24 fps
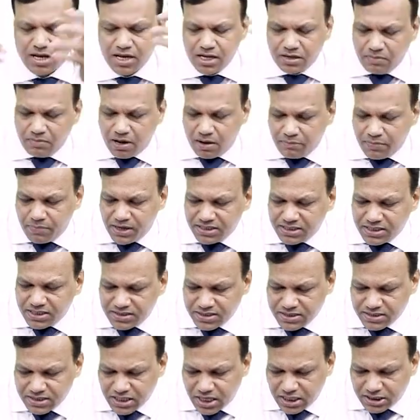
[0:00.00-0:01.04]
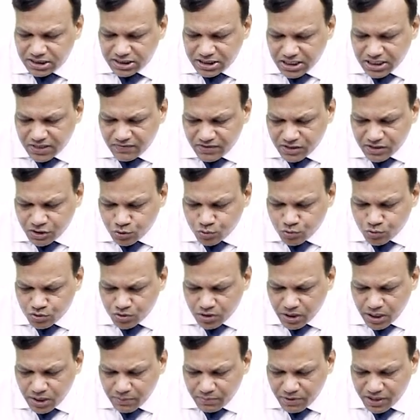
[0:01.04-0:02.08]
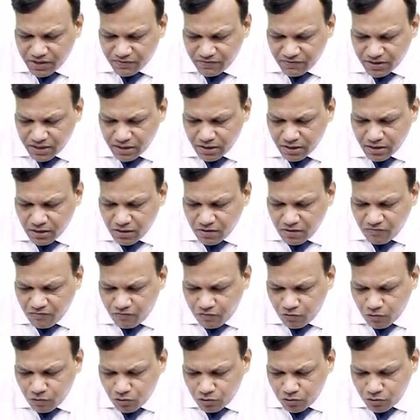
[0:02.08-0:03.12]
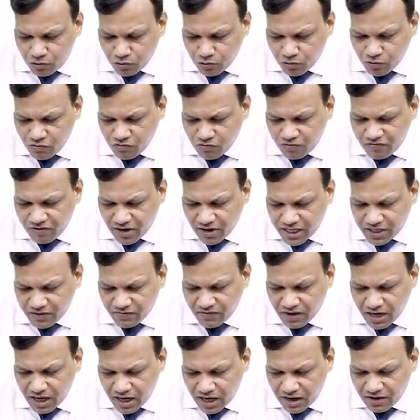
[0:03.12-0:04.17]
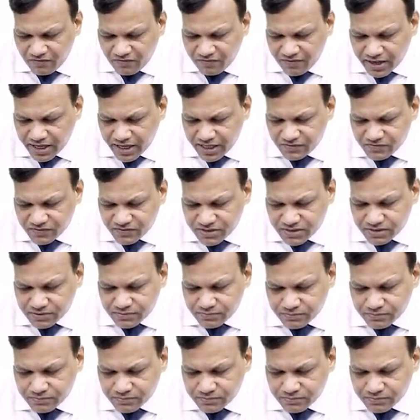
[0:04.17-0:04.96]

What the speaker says: Remember, this is achieved usually between 4 to 5 half-lives.